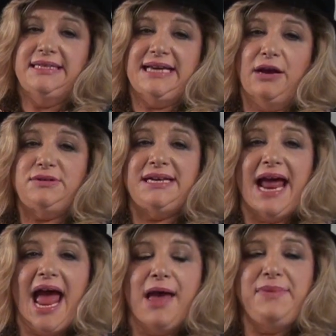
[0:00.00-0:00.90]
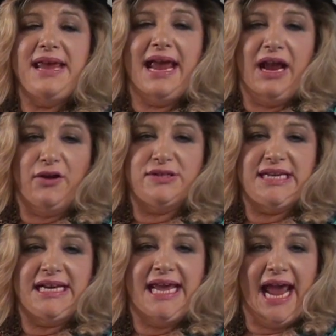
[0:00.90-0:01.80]
Downton Abbey airs
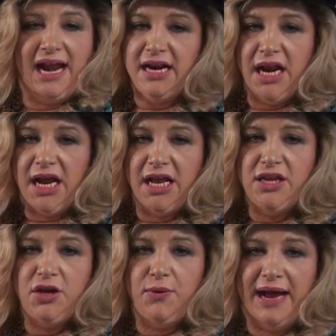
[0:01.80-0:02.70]
in Canada and the